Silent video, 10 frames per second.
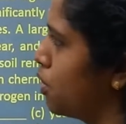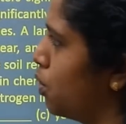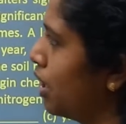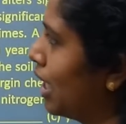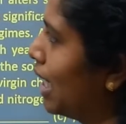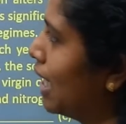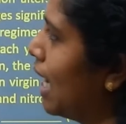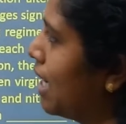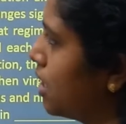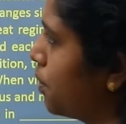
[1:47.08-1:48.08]
zone,
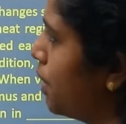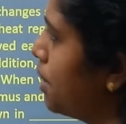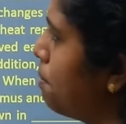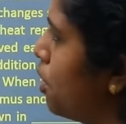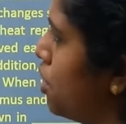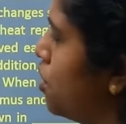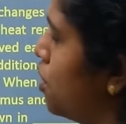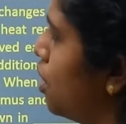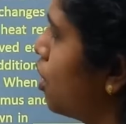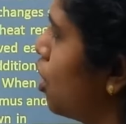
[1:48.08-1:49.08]
inadequate
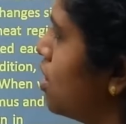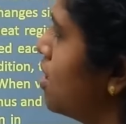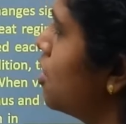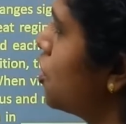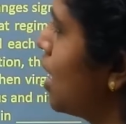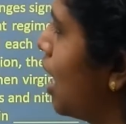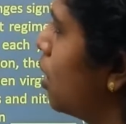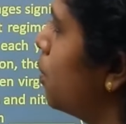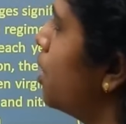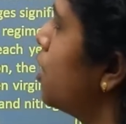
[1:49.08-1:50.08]
moisture causes
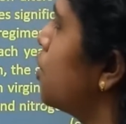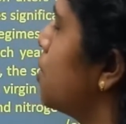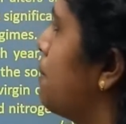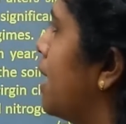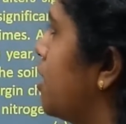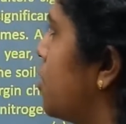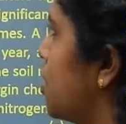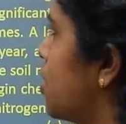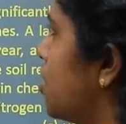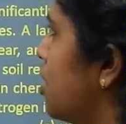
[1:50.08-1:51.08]
shallower root
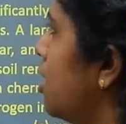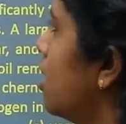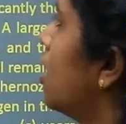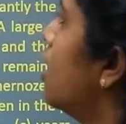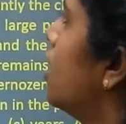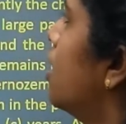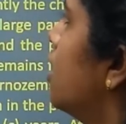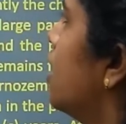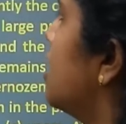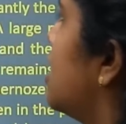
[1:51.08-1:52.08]
penetration, a